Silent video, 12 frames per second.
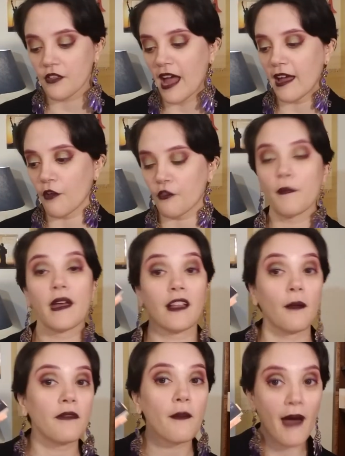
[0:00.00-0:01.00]
I also picked
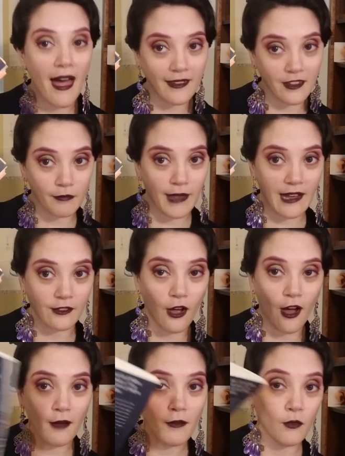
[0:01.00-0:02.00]
up The Ballad of Black Tom,